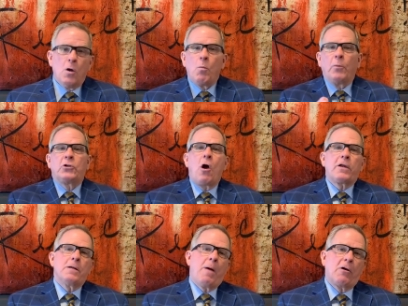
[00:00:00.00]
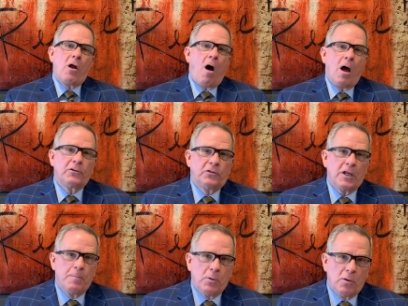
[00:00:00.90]
When we're talking about God's
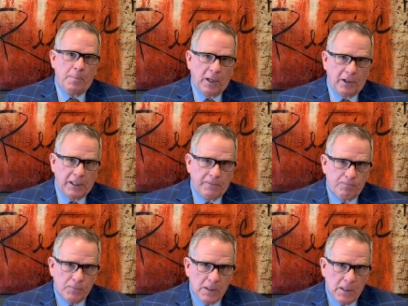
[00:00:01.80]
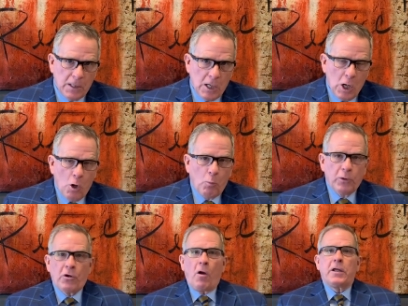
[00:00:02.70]
immutability,
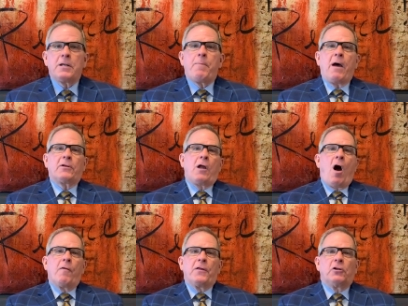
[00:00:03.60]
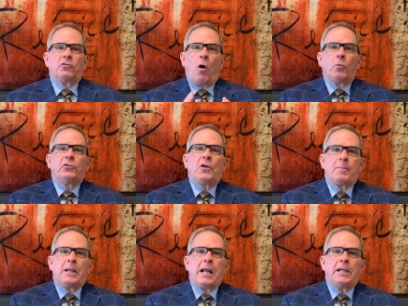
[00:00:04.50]
we're talking about a God that is always
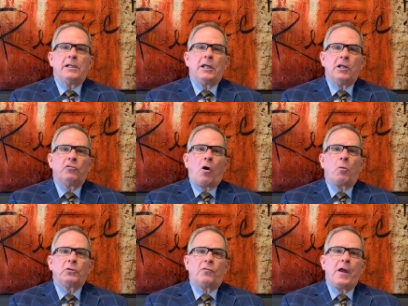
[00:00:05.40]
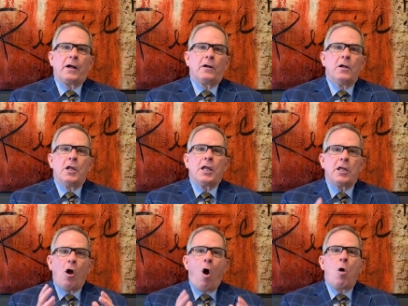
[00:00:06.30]
emanating. He's always there.
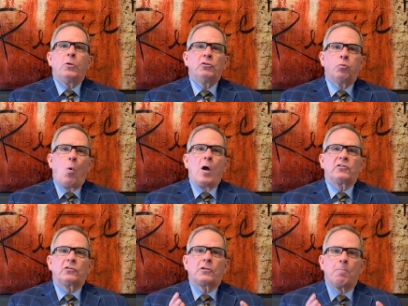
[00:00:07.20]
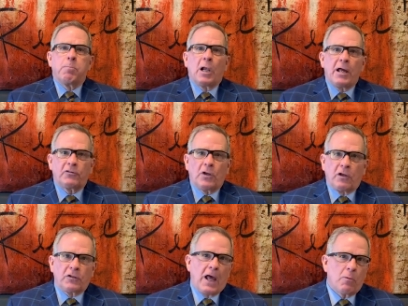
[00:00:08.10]
He always wants to bless
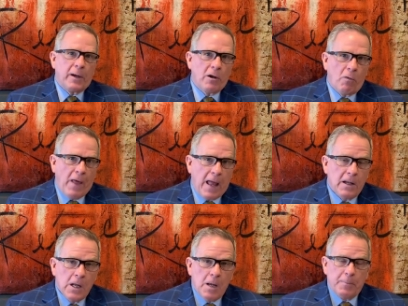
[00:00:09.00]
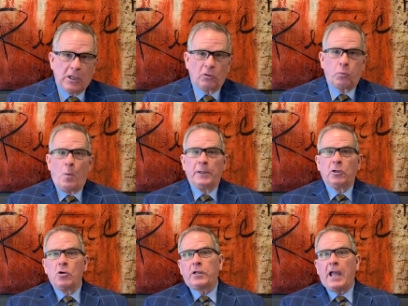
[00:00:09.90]
us. How do I know that? Because when we
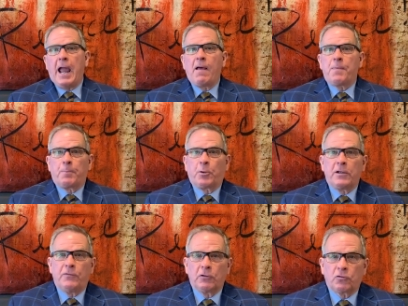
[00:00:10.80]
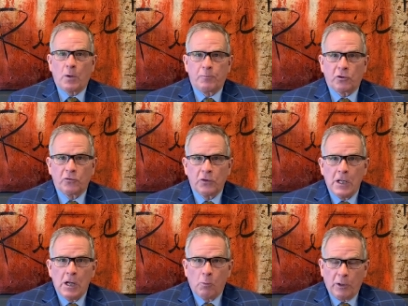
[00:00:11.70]
look at the previous scriptures
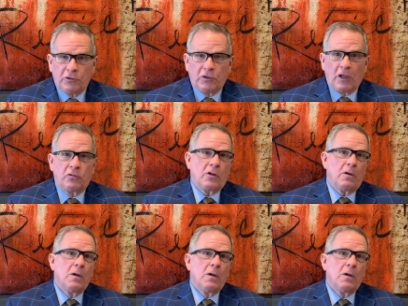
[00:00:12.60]
where it says,